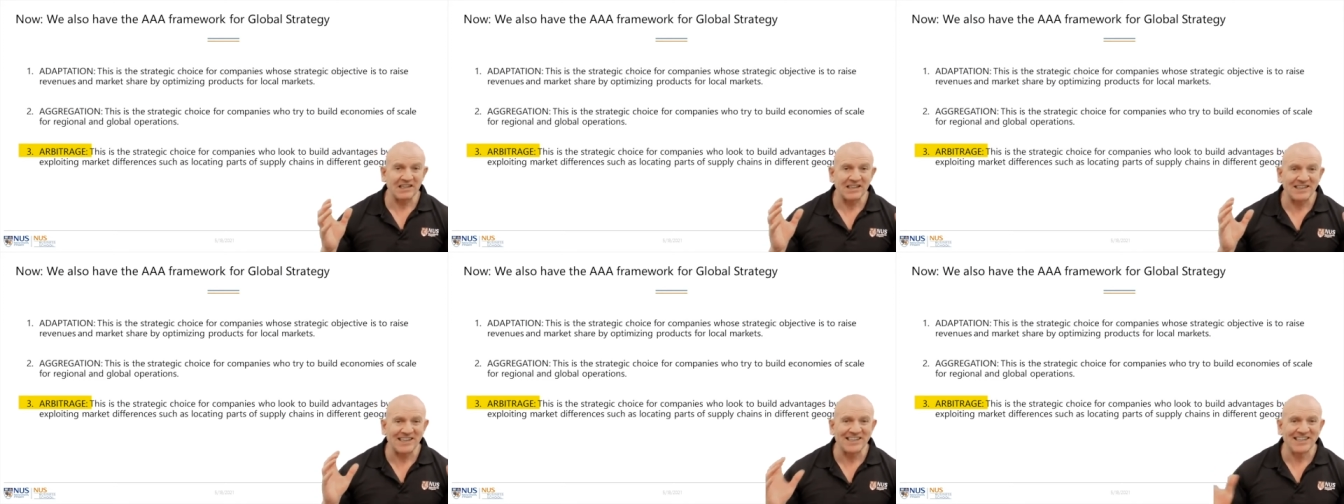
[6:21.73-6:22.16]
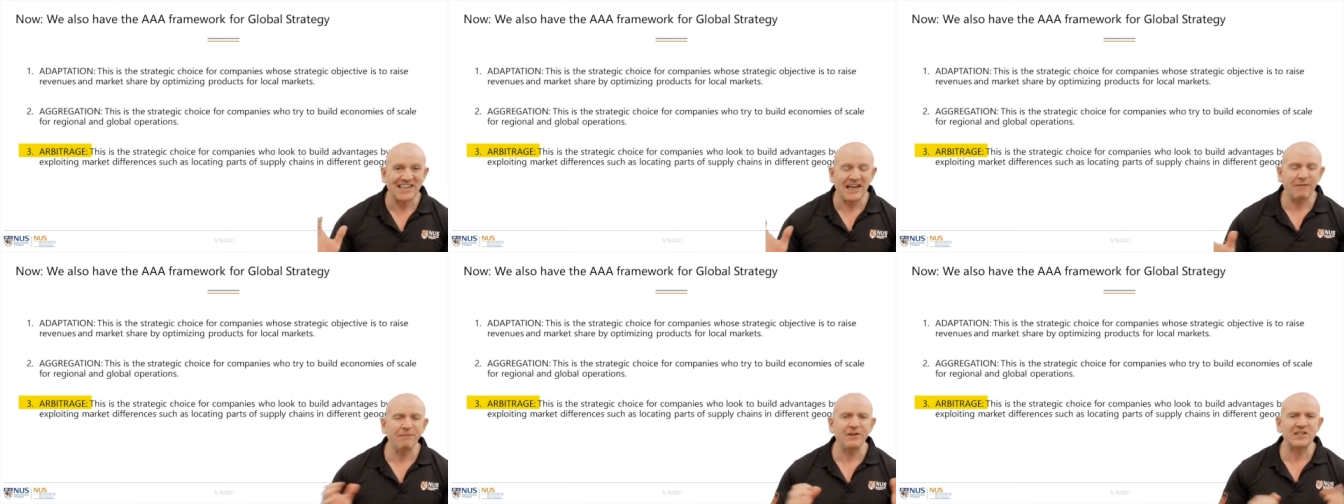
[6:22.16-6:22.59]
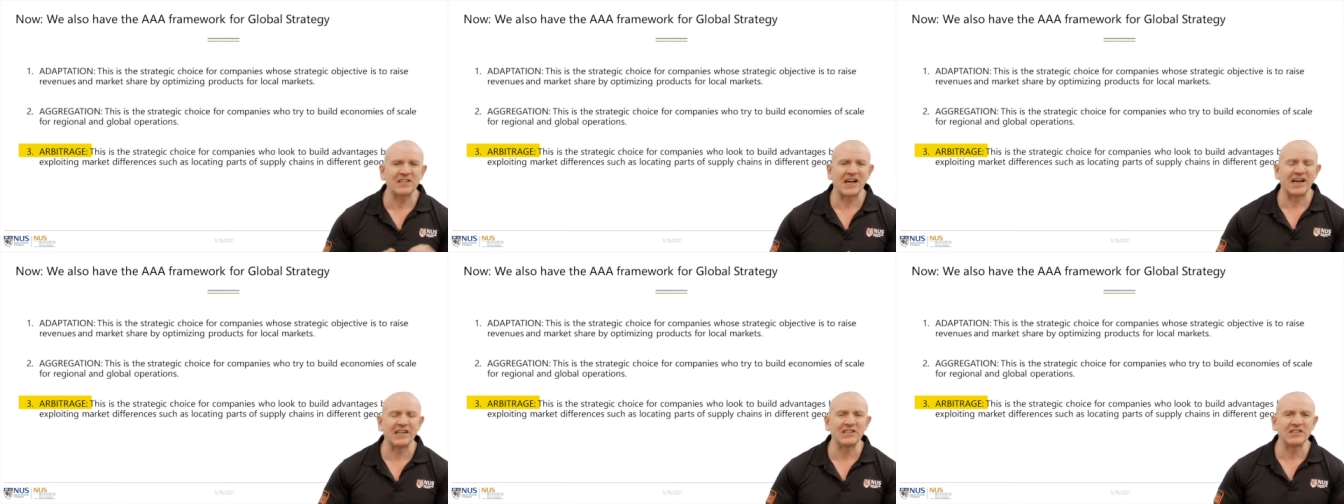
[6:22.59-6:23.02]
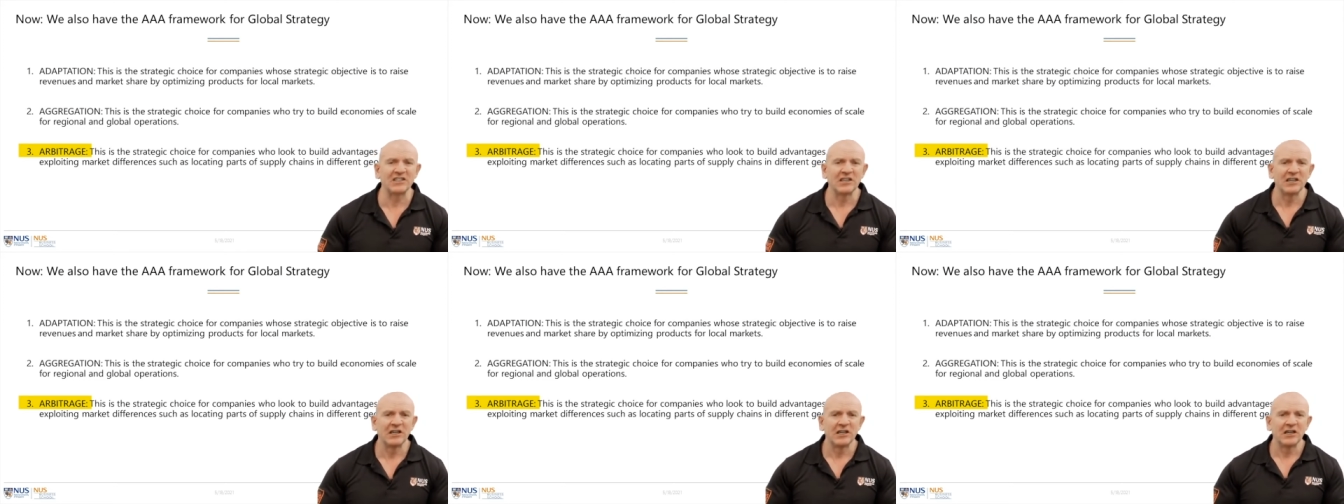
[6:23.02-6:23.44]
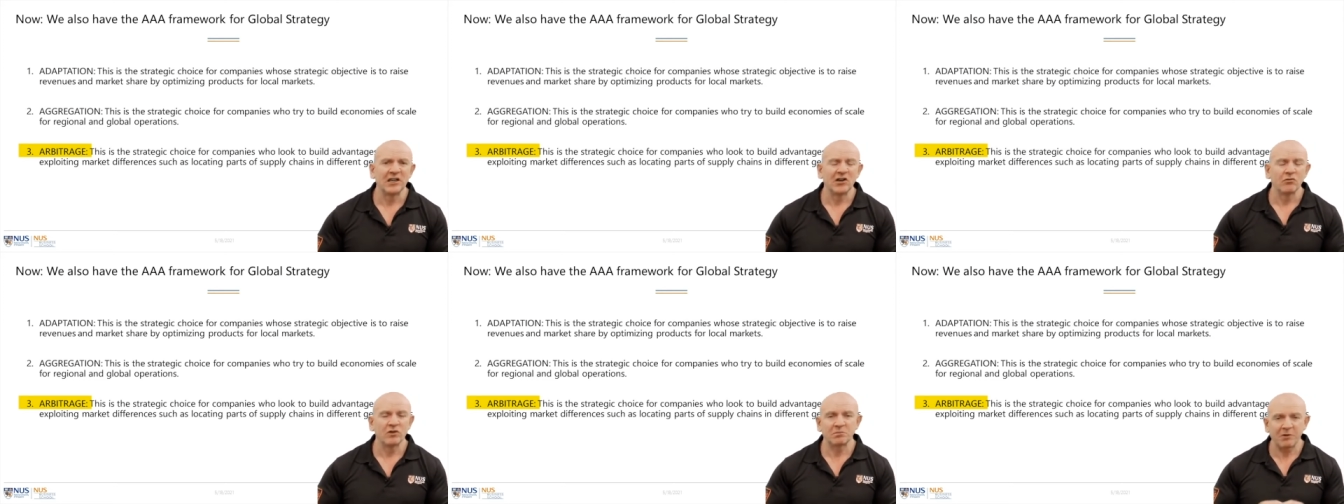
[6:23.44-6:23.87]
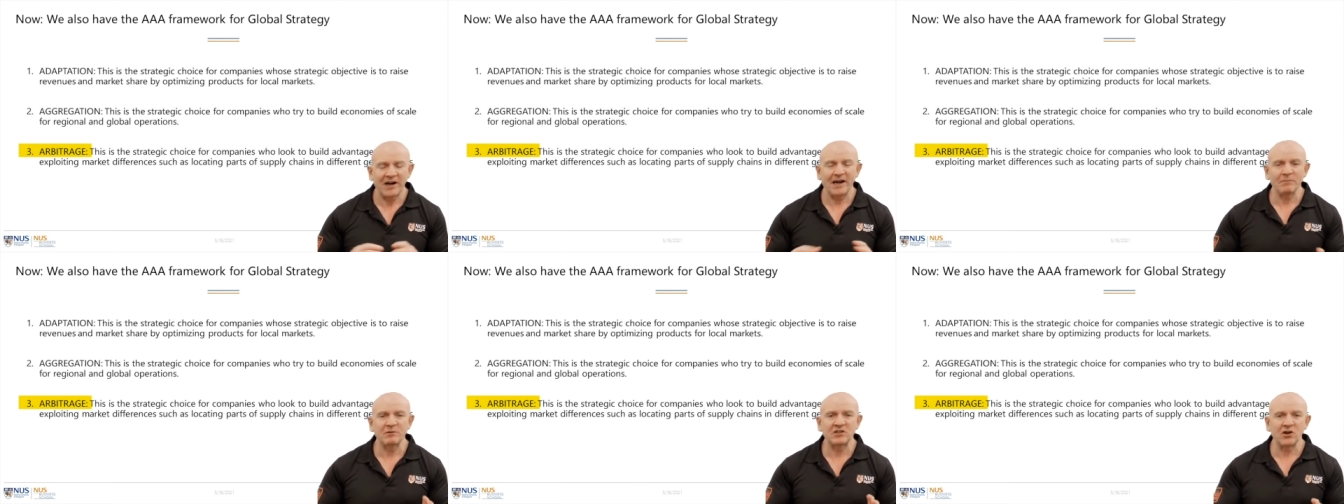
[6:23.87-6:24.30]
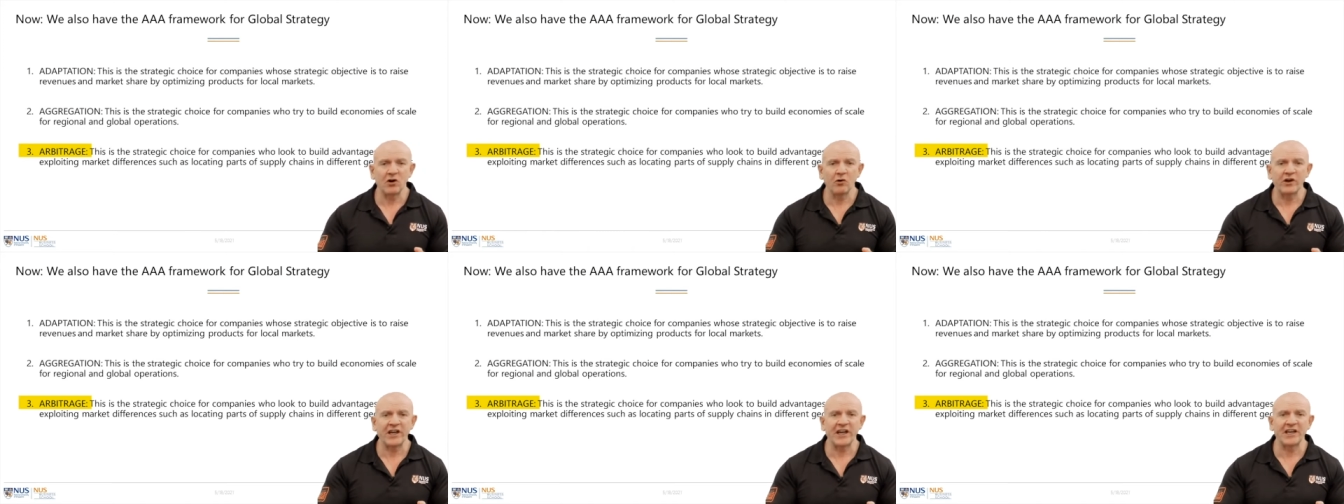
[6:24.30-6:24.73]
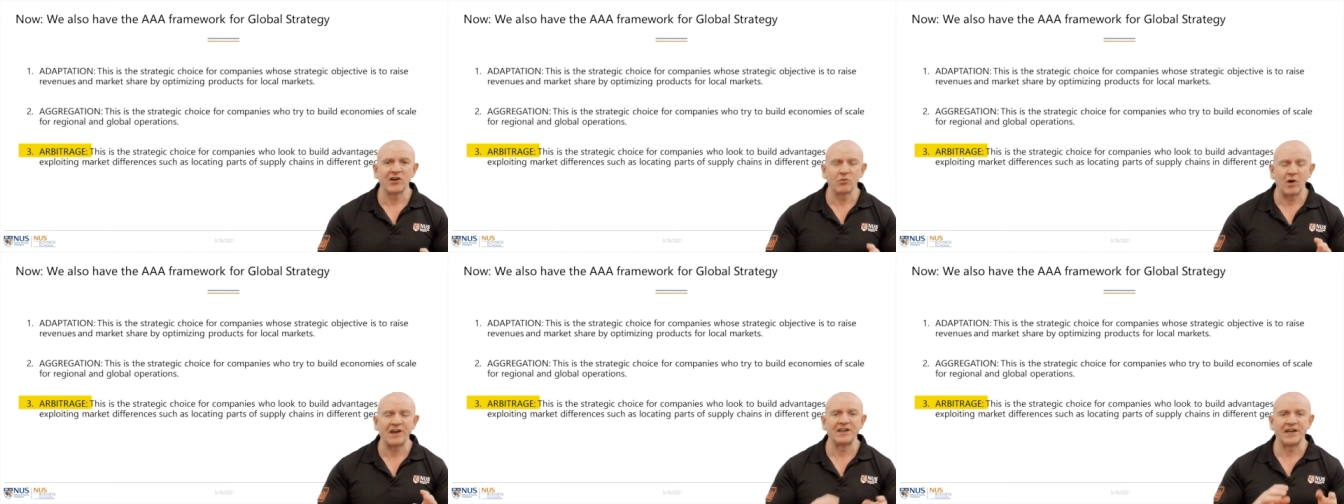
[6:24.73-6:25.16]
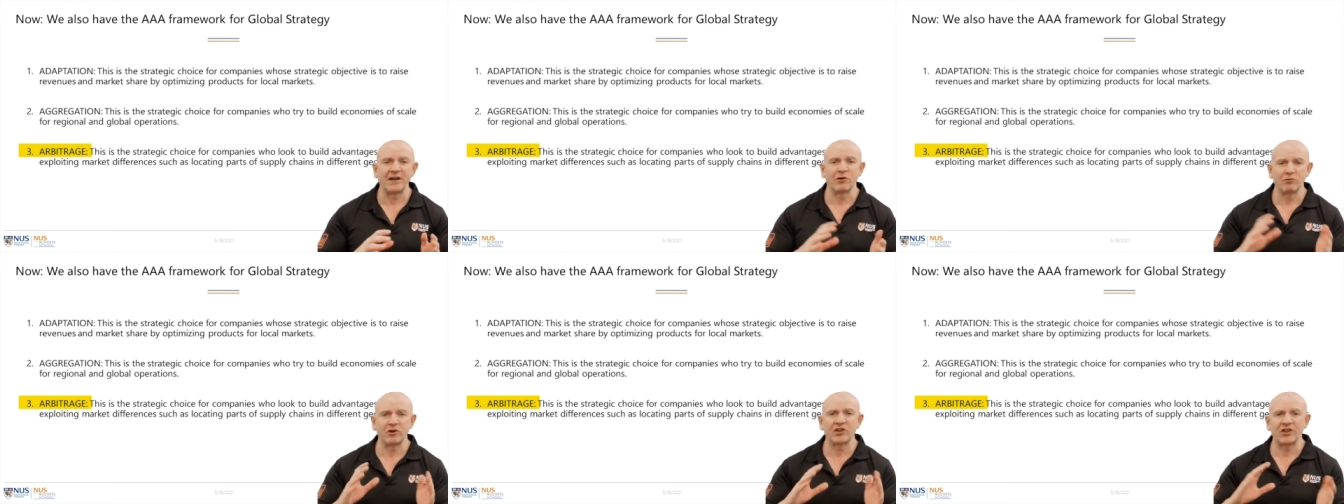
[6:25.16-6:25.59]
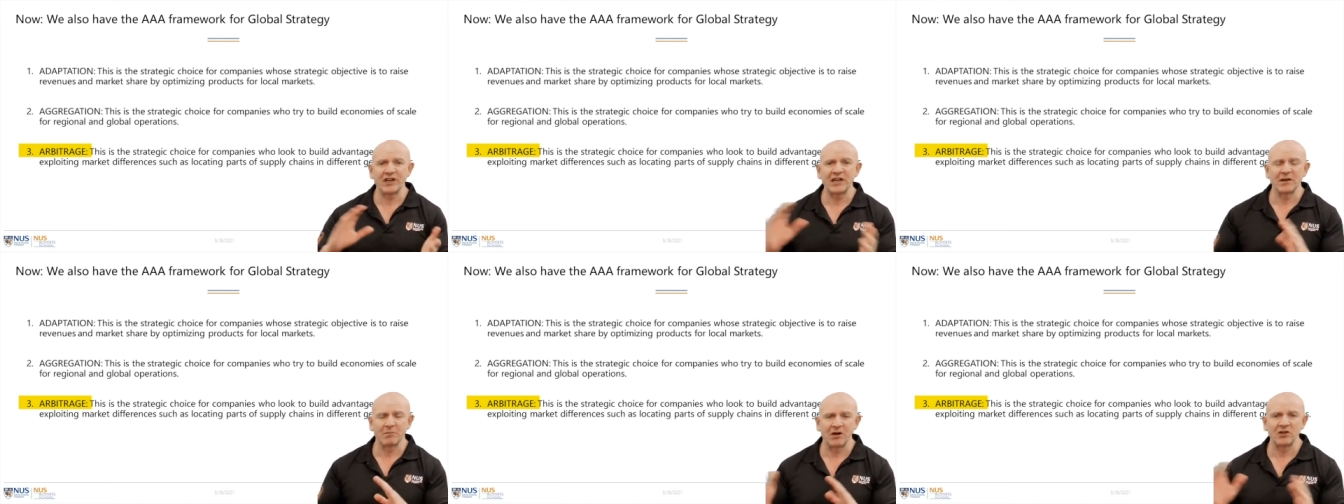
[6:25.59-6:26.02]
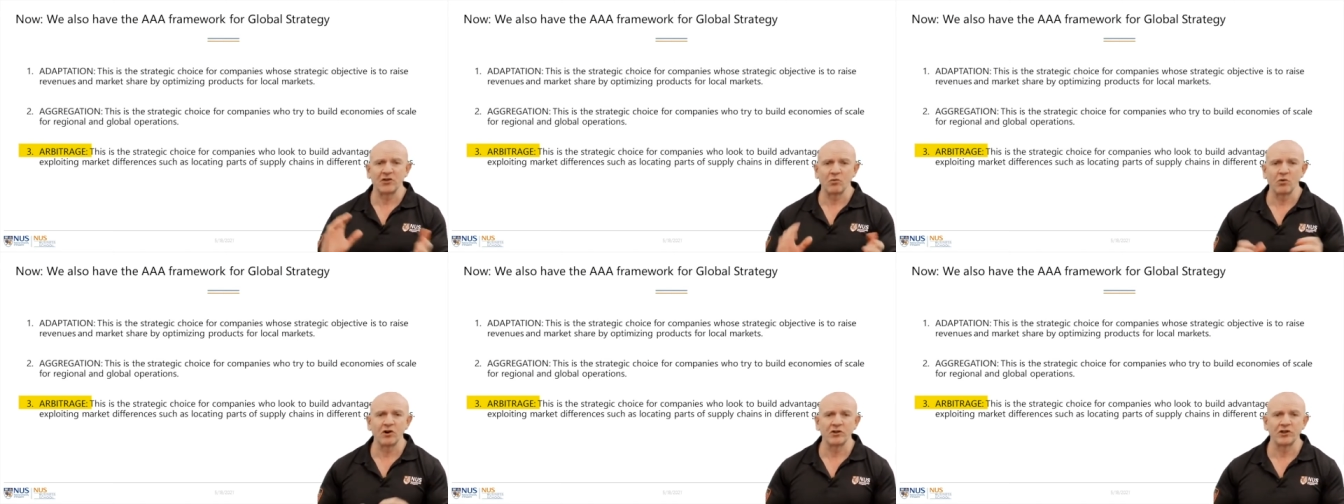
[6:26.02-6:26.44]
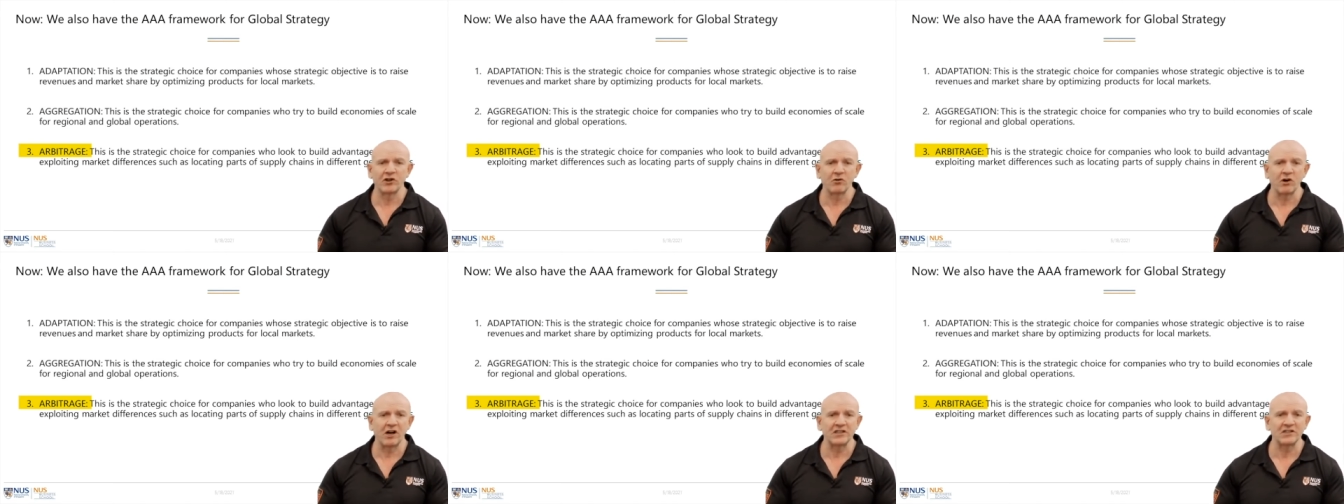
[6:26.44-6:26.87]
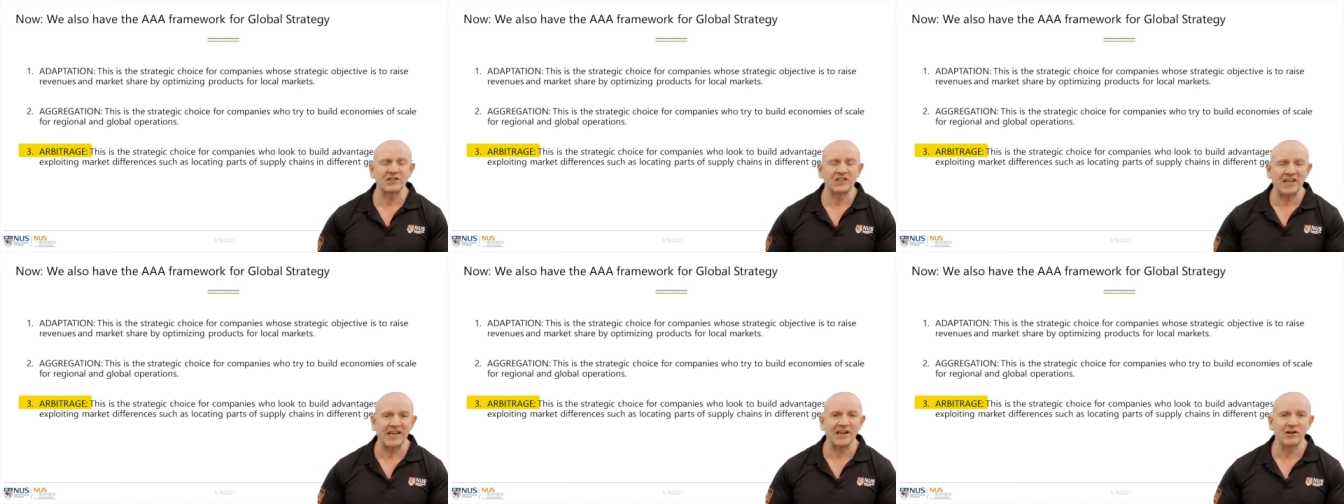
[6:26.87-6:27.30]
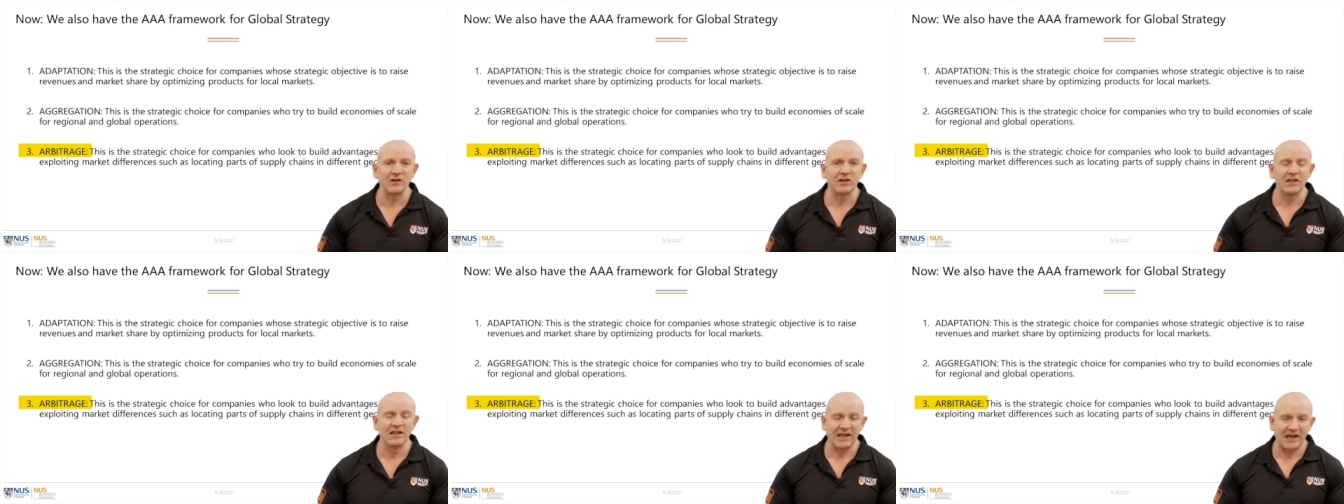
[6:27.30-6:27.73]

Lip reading: The de-emphasized was perhaps okay in one day when we were thinking about the world across scale